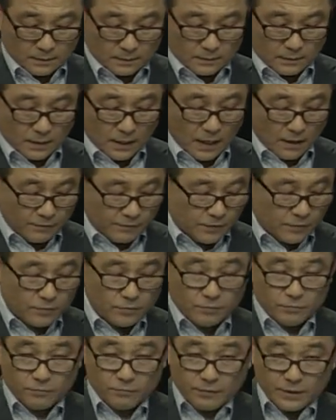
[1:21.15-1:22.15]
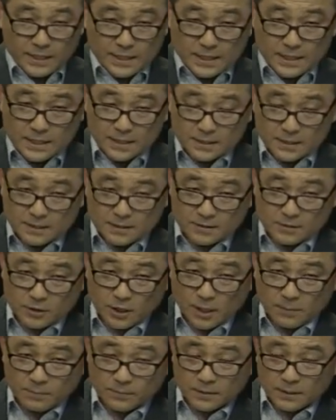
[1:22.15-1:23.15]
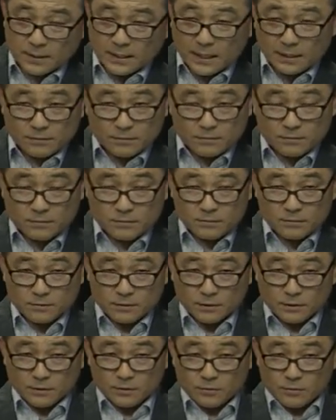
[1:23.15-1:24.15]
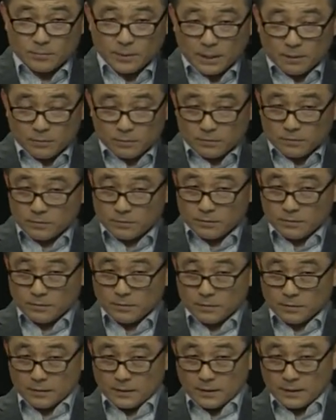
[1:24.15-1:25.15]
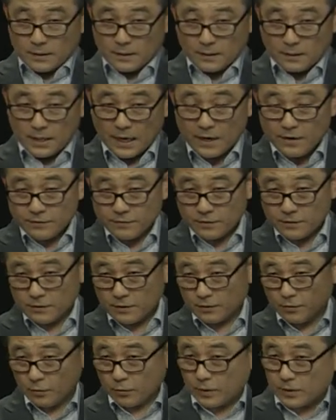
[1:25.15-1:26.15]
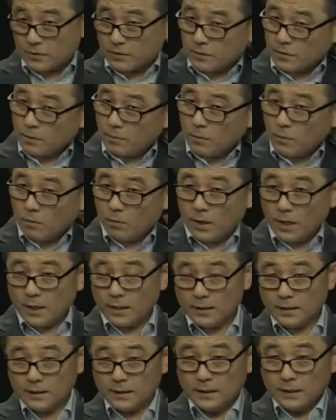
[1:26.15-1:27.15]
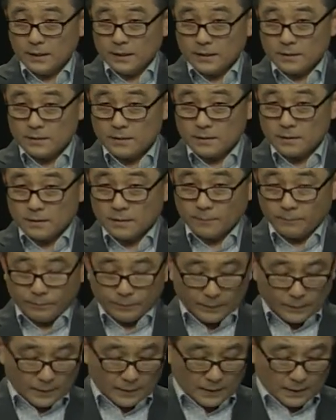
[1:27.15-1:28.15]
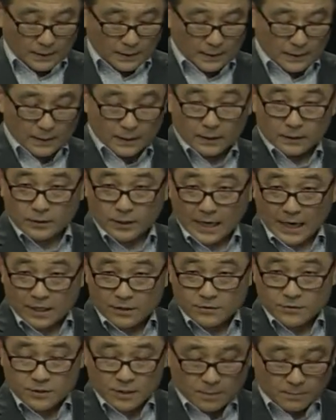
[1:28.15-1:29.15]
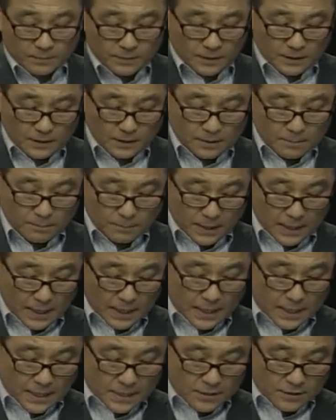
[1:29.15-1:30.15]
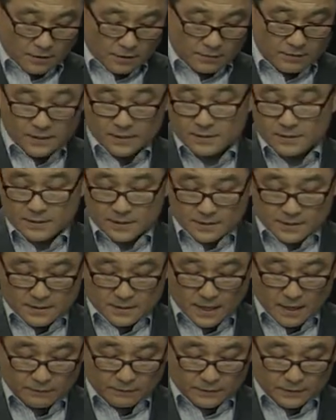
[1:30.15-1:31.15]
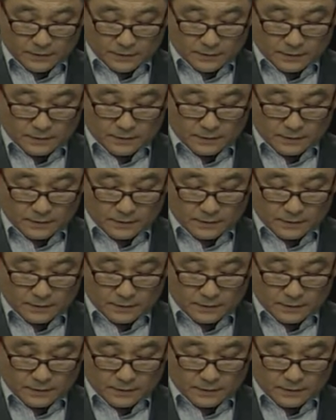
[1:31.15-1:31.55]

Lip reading: after you read this chapter, I'd like you to be able to answer this question. Number one, the excerpt in page 67,